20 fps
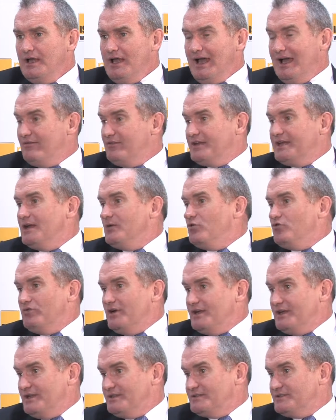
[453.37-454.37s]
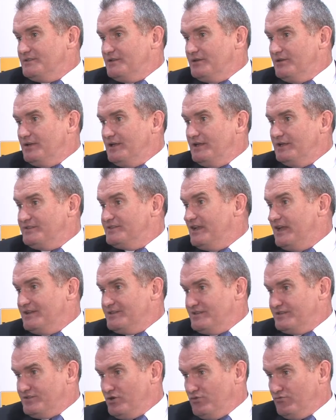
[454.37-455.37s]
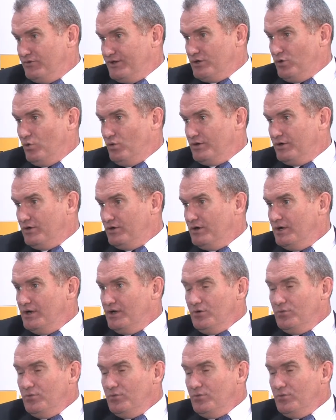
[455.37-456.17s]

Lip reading: have the camera run as its own recorder,